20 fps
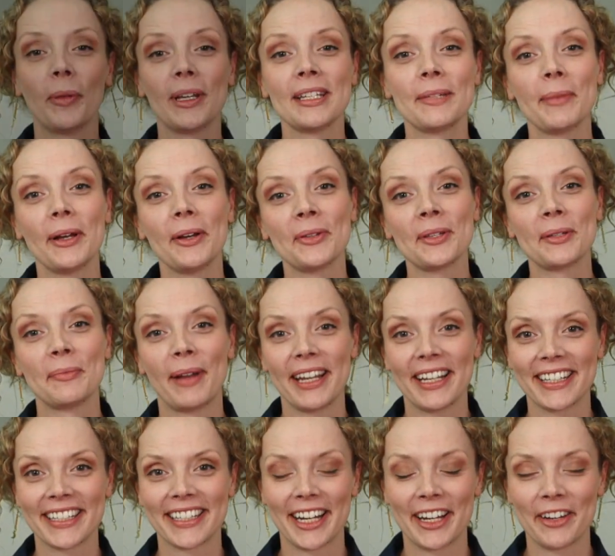spouse
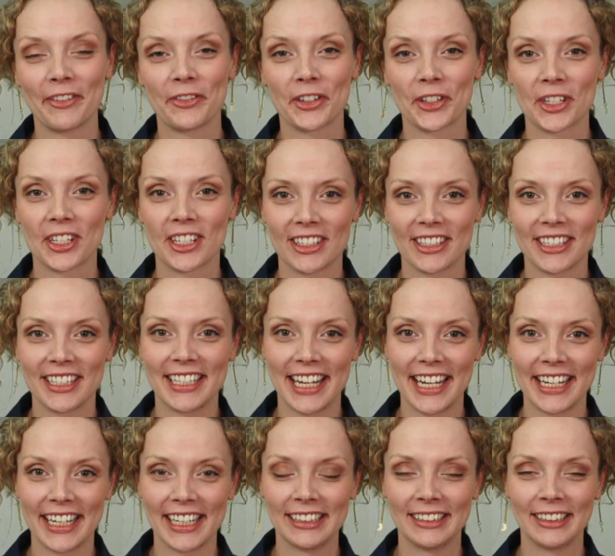Michael and I first started
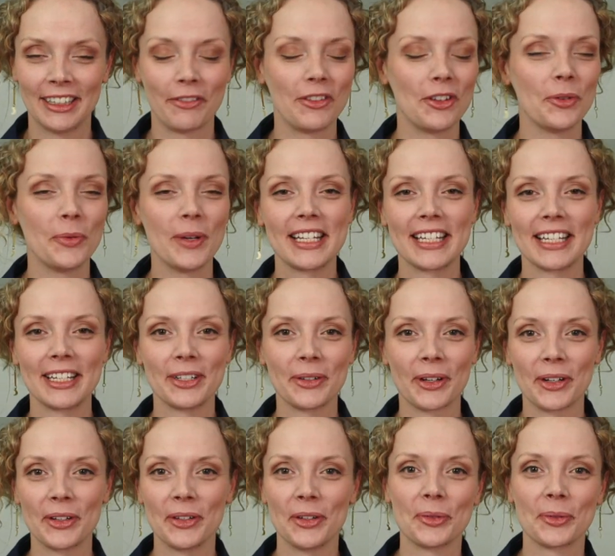dating, a few weeks into
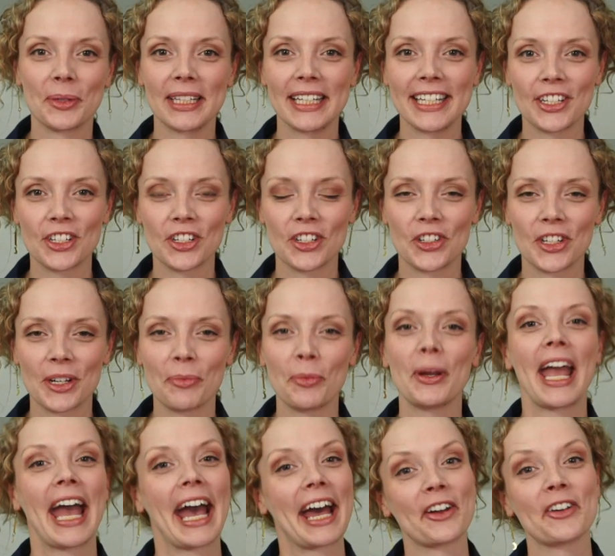our new relationship, we
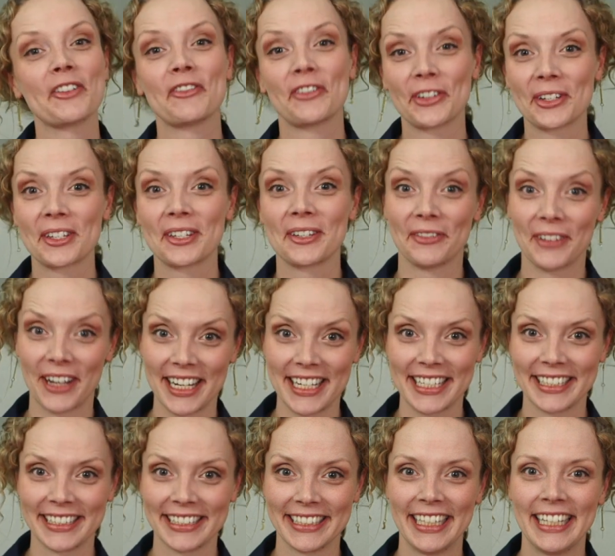had our first fight.